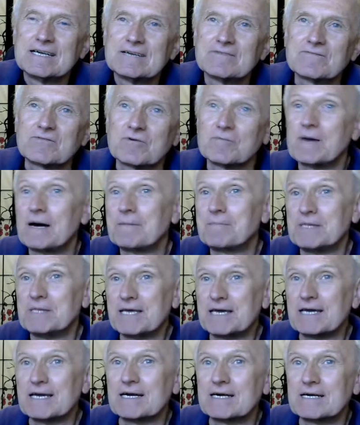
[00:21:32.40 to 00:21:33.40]
from up
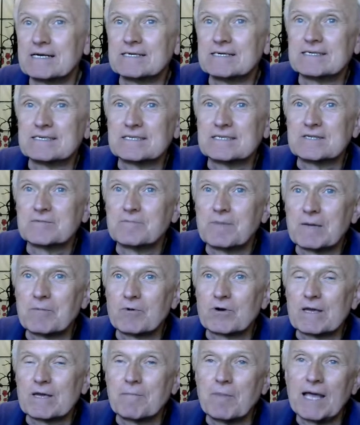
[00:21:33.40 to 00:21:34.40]
there, is
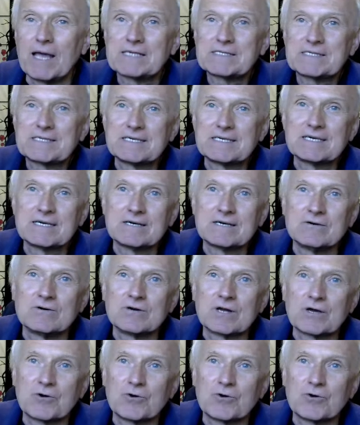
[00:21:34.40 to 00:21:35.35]
memory a blessing or a